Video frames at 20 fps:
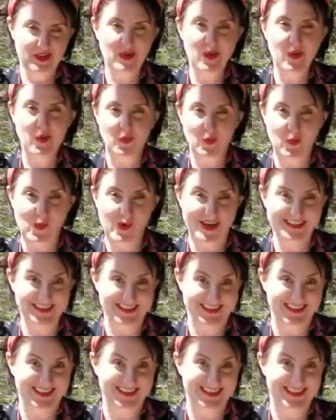What
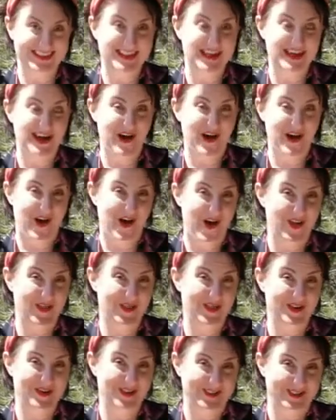does the
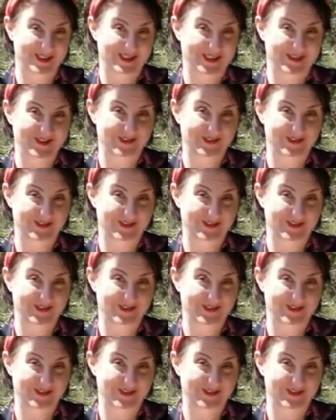author do?